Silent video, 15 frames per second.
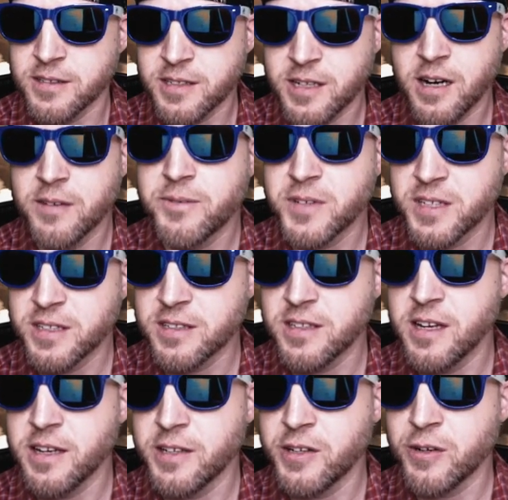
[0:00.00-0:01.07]
confident
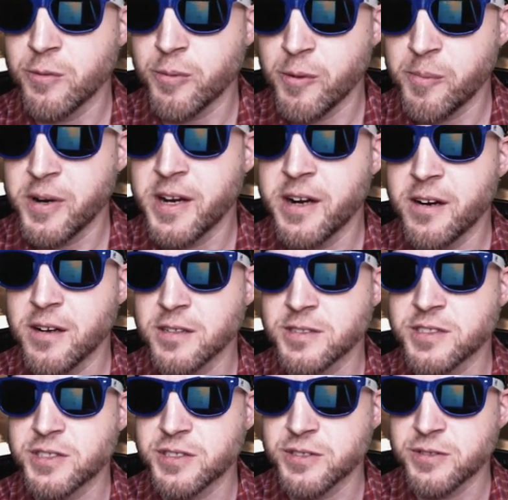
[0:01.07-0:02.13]
that you're
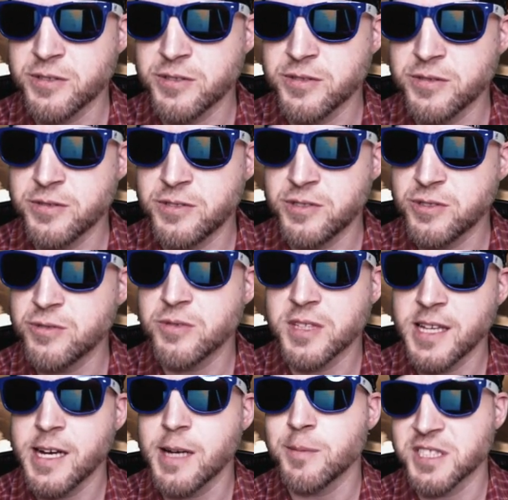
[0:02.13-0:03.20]
prepared to do a
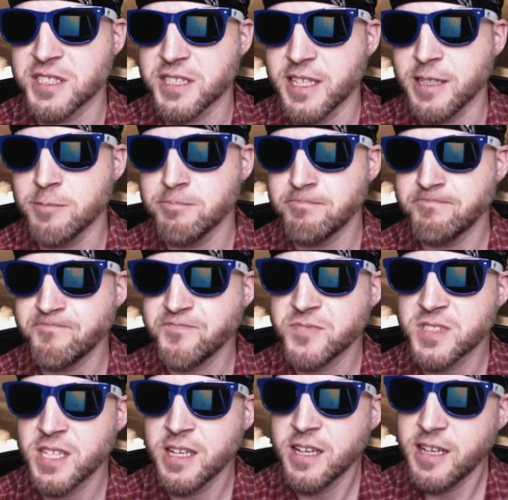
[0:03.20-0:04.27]
lab exam.
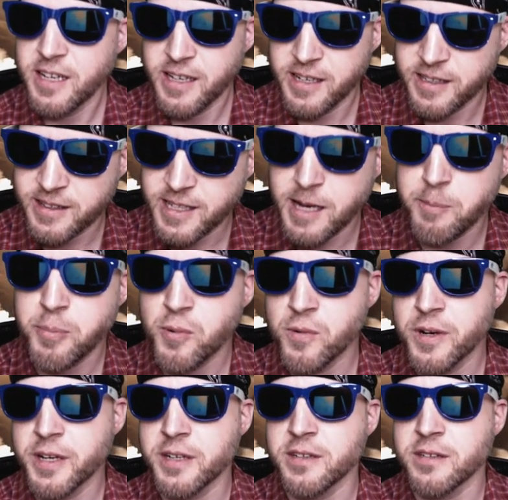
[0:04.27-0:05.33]
And at that
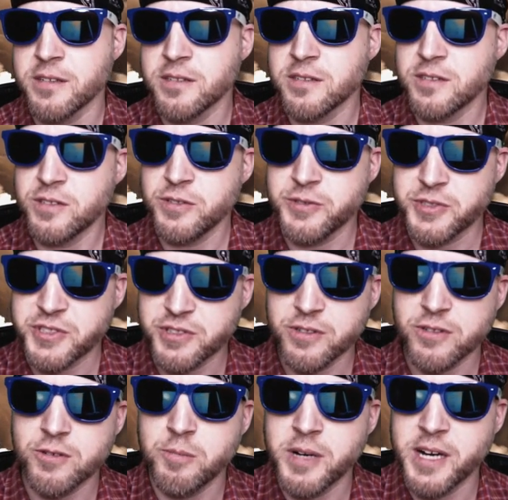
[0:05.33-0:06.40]
point, you
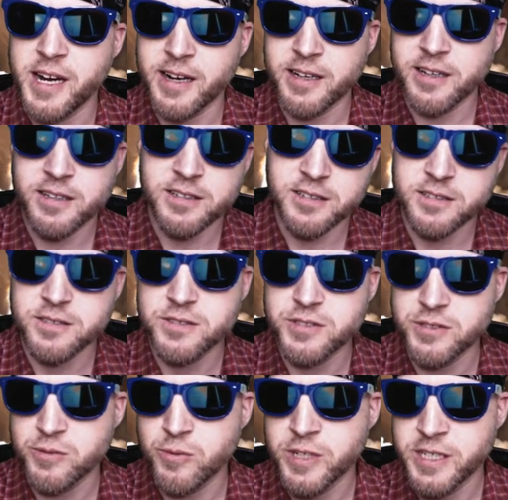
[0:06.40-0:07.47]
circle back
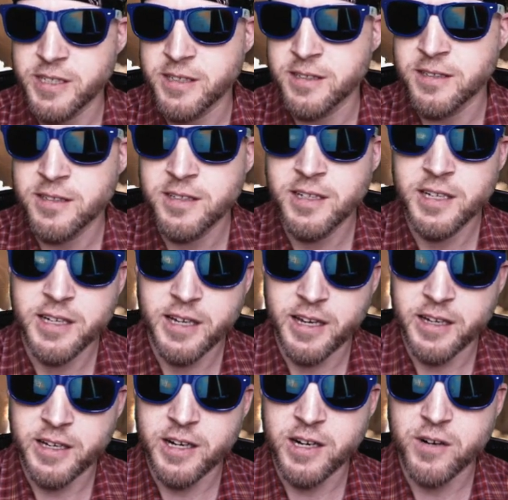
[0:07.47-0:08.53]
to the written
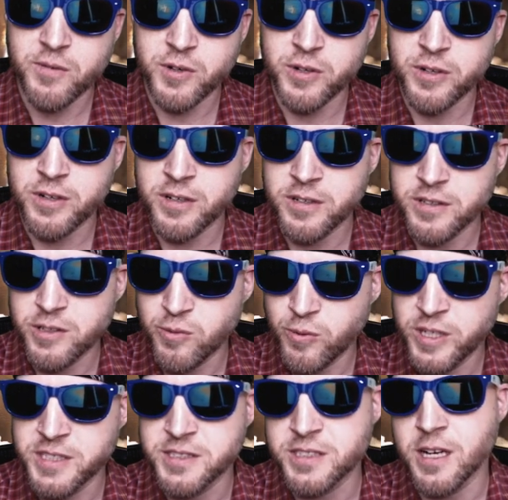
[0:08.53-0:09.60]
and cover the
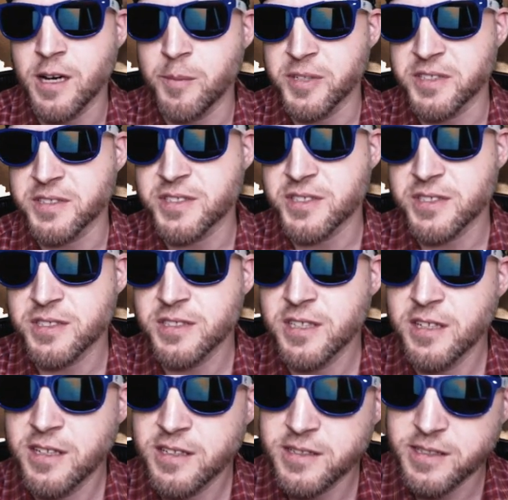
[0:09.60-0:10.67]
written topics
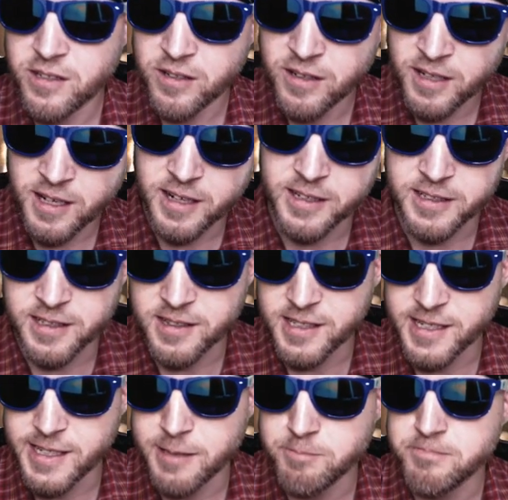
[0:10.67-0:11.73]
that are not in the
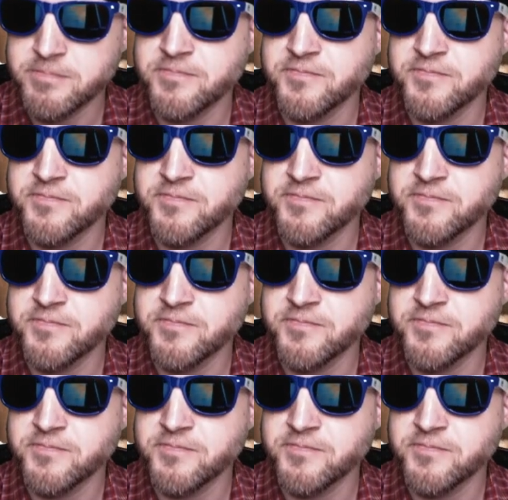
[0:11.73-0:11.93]
lab.